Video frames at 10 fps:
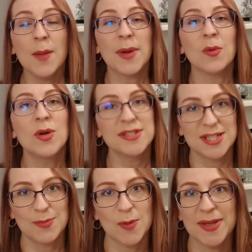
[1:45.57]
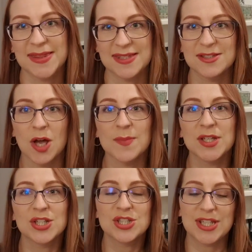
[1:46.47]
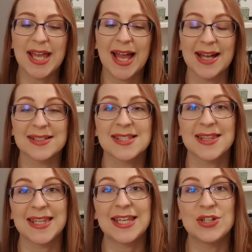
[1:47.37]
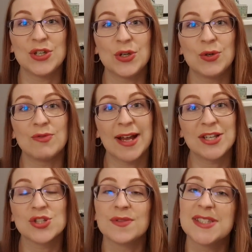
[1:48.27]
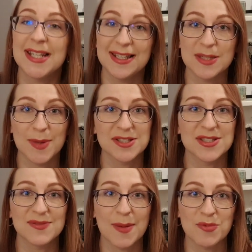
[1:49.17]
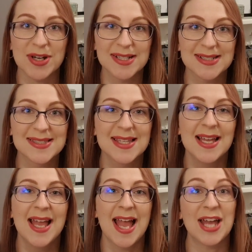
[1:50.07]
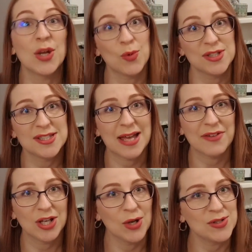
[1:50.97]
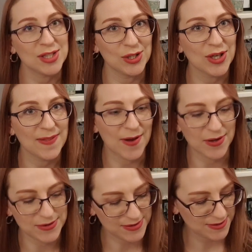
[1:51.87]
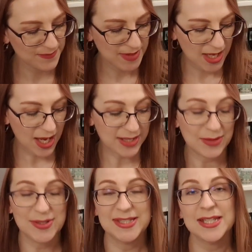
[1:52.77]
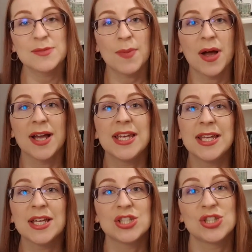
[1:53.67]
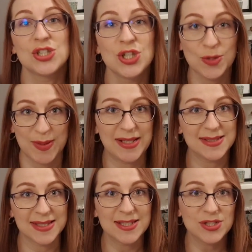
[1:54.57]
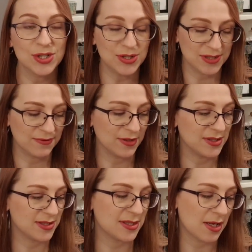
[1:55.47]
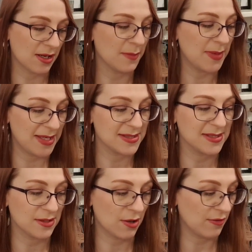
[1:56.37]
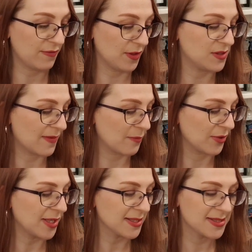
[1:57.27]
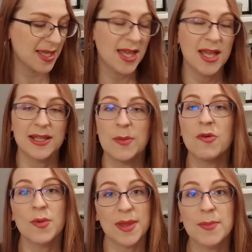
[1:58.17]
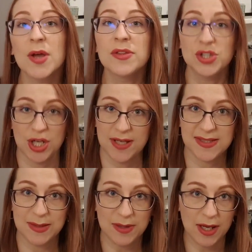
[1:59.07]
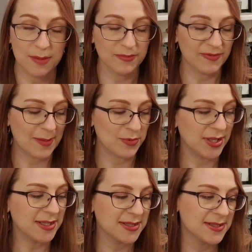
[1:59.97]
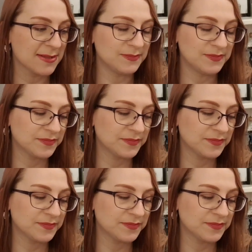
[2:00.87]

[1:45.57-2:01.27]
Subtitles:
But I wanted to pop in this time because she had the new range of Tilly and the Buttons fabrics and I wanted to have a closer look at those. Now I did buy two different pieces of those fabrics. They're both jersey fabrics.